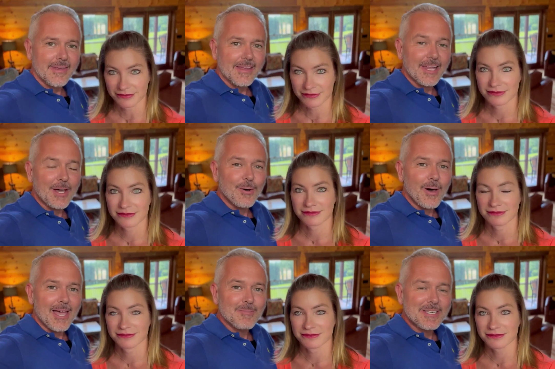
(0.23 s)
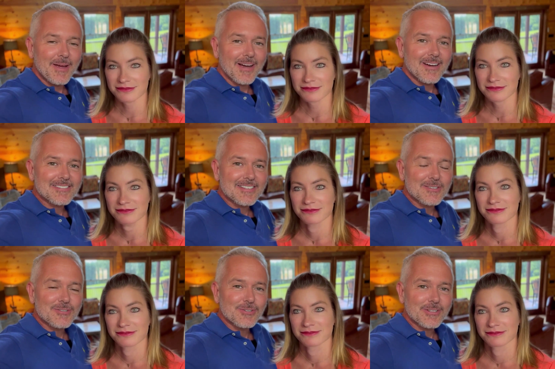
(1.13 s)
Speaker 1: Hello, I'm Tim Harris.
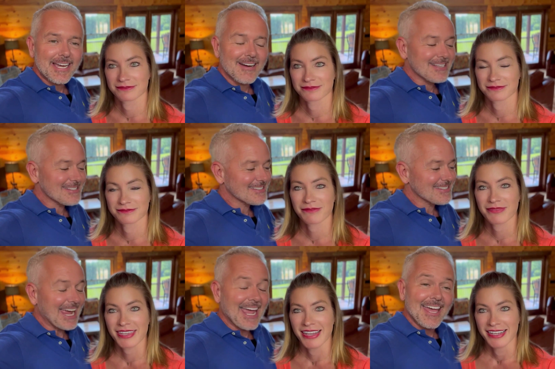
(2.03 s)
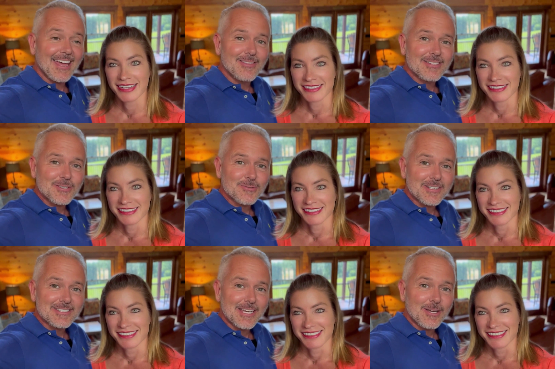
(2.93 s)
This is Julie Harris, and this is
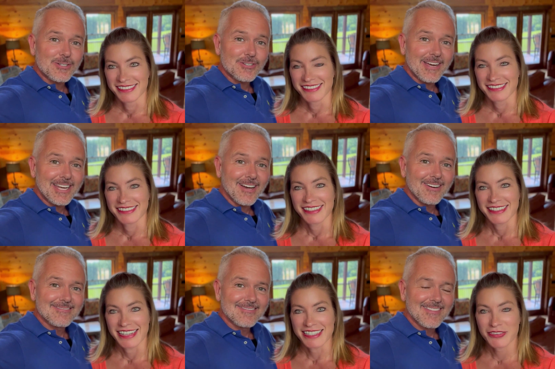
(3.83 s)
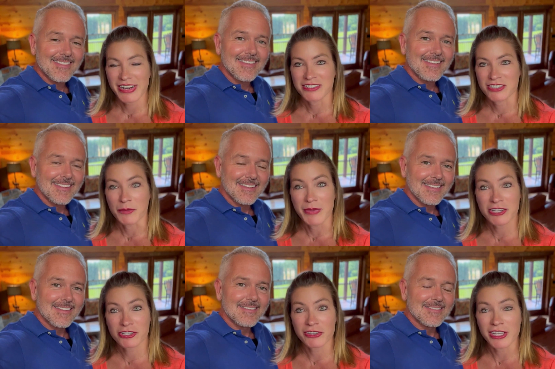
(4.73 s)
Real Estate Coaching Radio.
Speaker 2: That's right. So
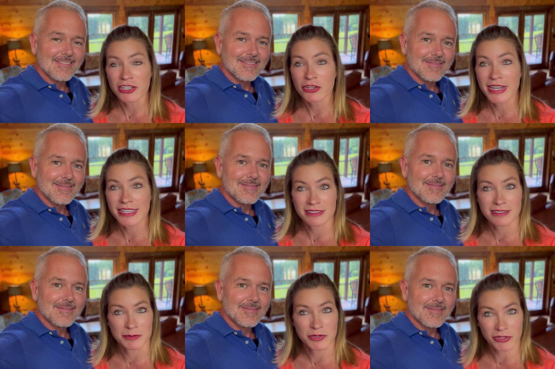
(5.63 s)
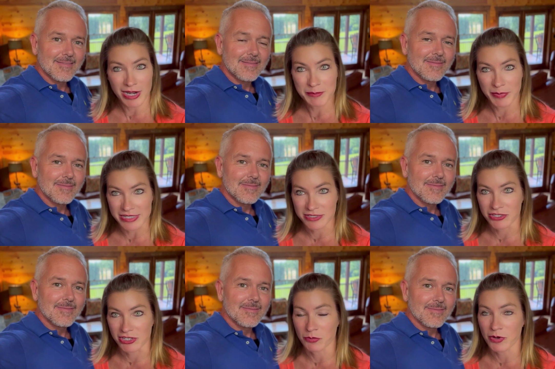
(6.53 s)
make sure that you hit the subscribe button
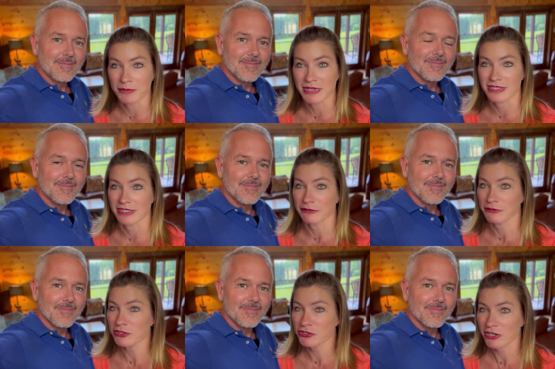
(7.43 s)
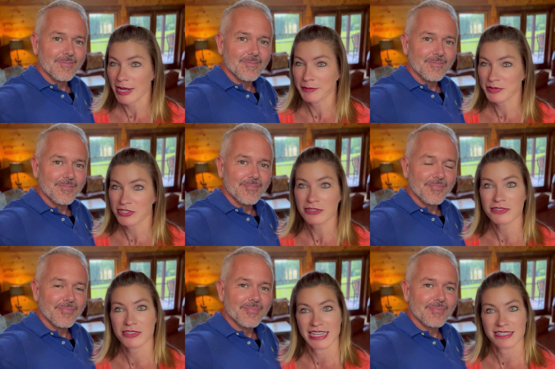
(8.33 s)
so you won't miss any future
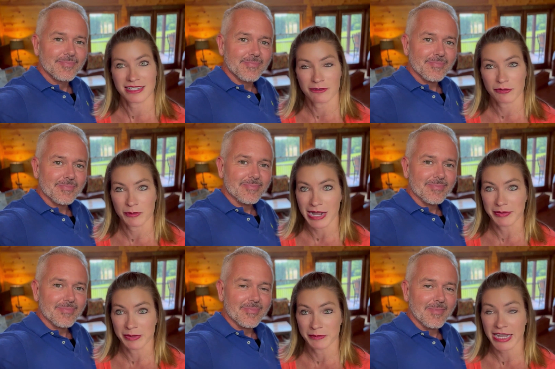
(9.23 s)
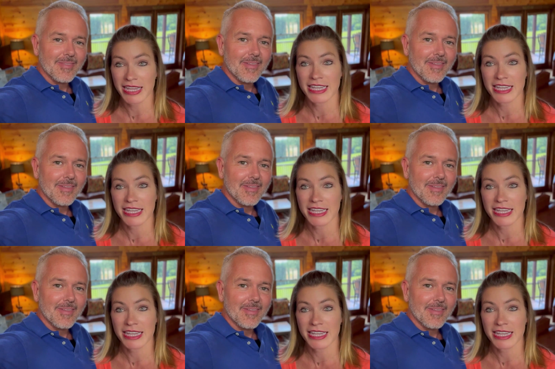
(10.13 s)
episodes. Thanks again for popping by.